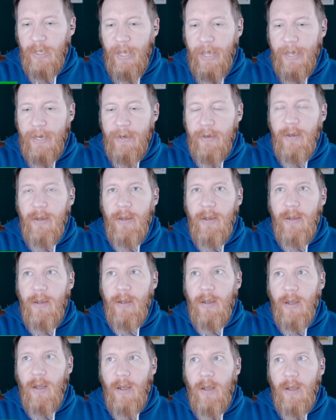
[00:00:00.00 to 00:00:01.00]
And
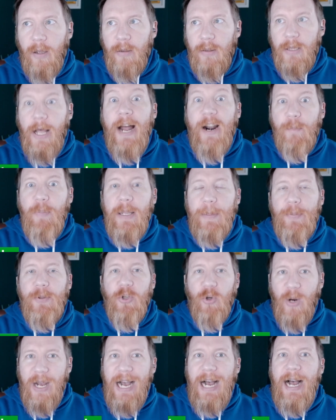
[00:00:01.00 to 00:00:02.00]
a lot of
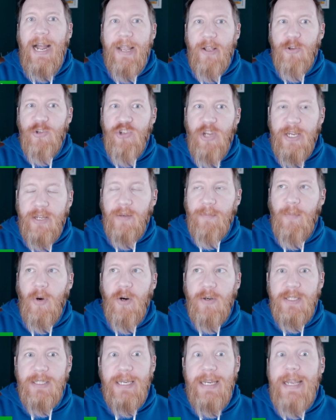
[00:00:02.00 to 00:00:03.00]
people are high on Jacob
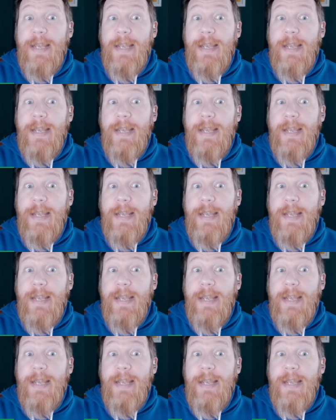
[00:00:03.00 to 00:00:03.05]
Marcy.